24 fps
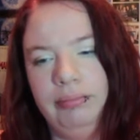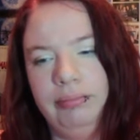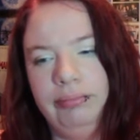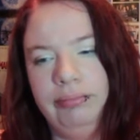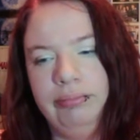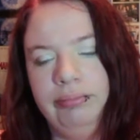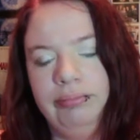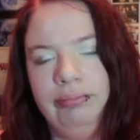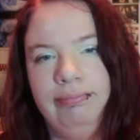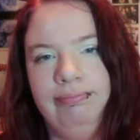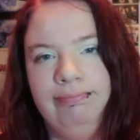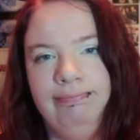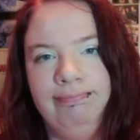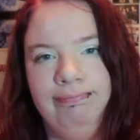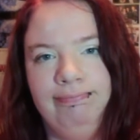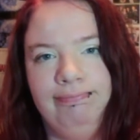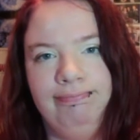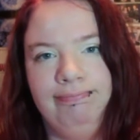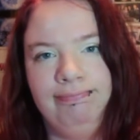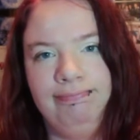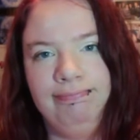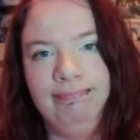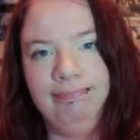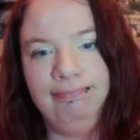
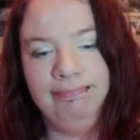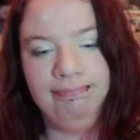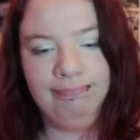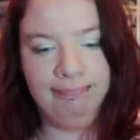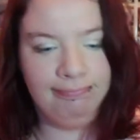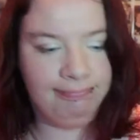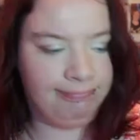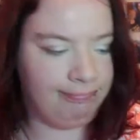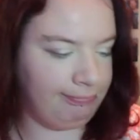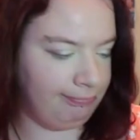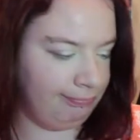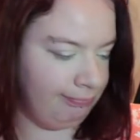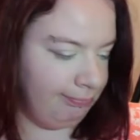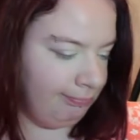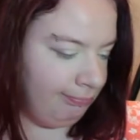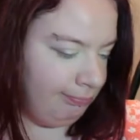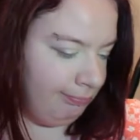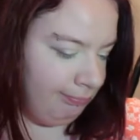No one is speaking in this clip.